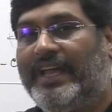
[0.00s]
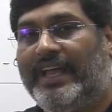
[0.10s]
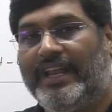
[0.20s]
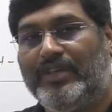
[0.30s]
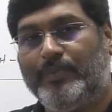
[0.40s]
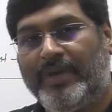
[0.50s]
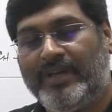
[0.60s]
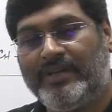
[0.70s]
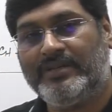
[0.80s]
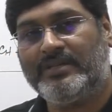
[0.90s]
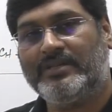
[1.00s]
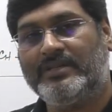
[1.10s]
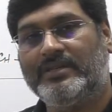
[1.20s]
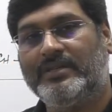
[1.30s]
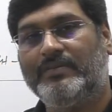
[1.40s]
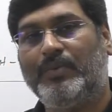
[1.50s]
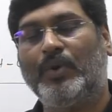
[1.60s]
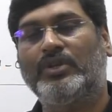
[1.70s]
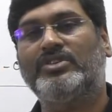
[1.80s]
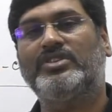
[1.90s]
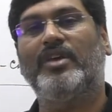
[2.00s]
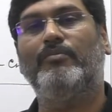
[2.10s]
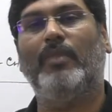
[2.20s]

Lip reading: arrangements for the same